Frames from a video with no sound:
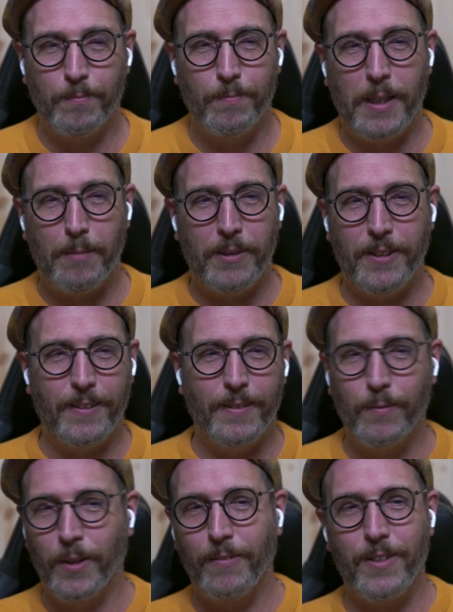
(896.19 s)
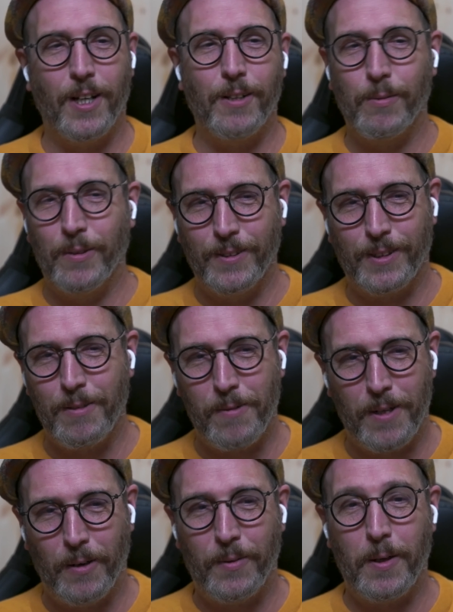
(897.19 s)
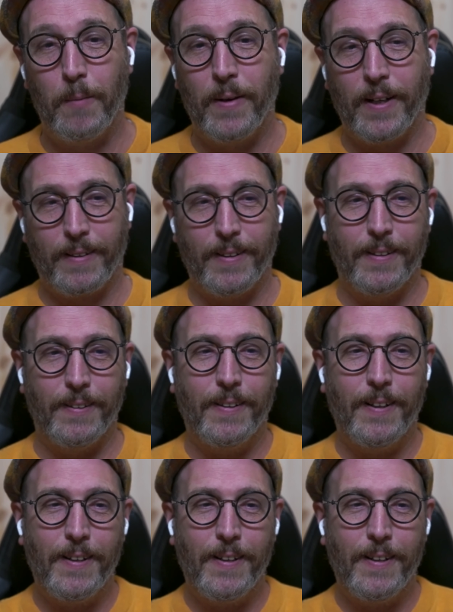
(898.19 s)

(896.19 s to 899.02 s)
maybe one of the other ones that were out there back then.